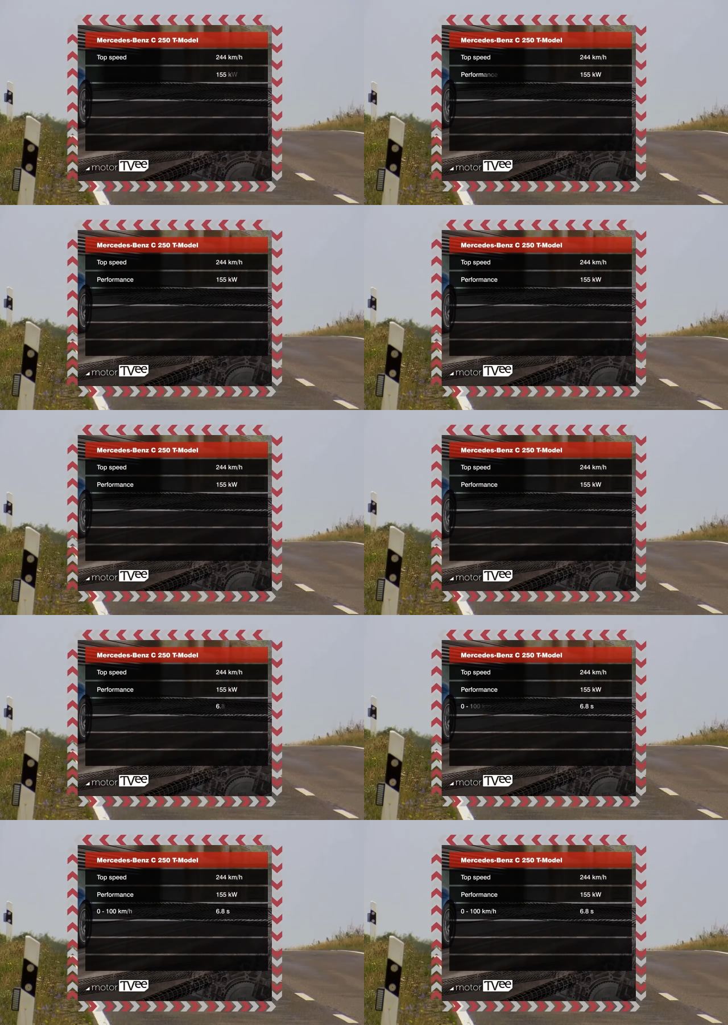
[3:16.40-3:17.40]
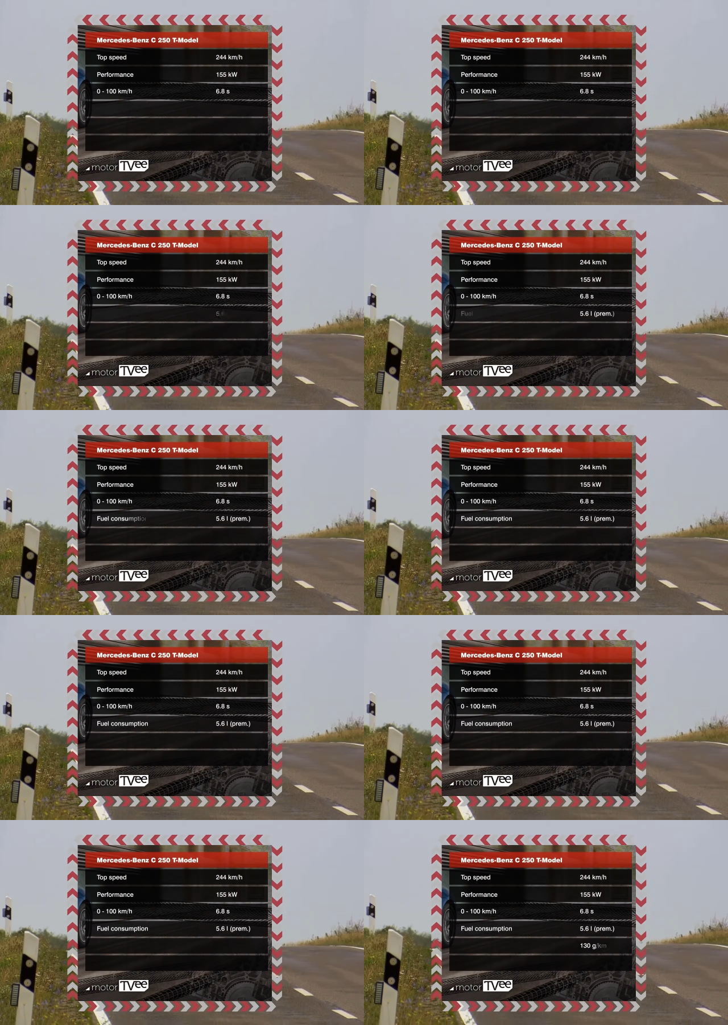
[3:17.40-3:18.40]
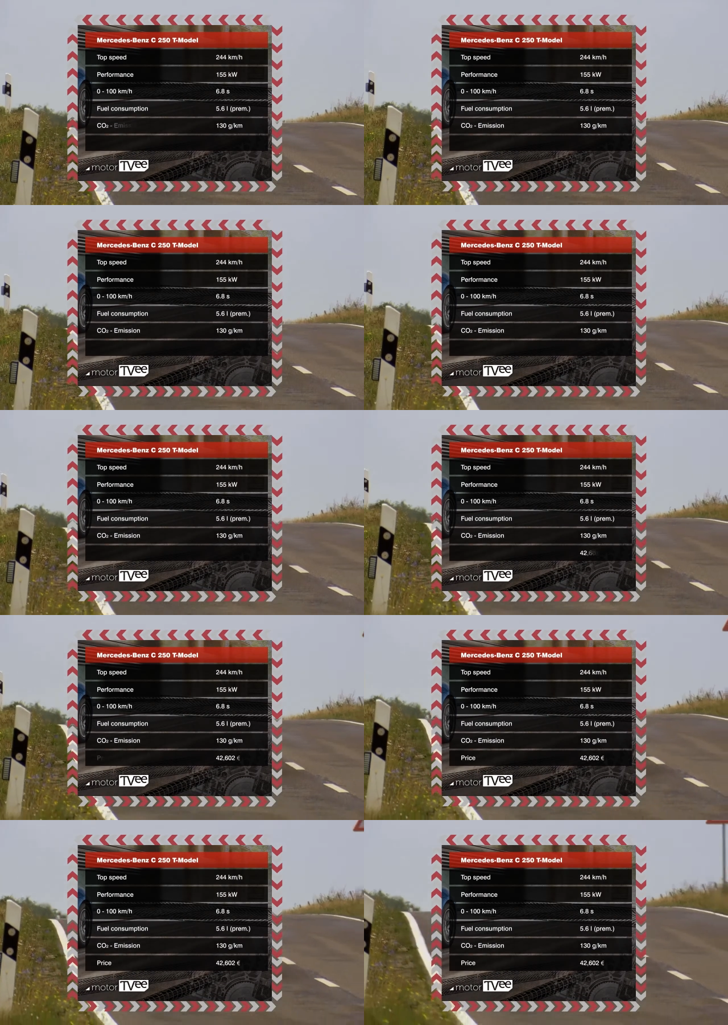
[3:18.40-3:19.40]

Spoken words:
[unreadable: no face in view]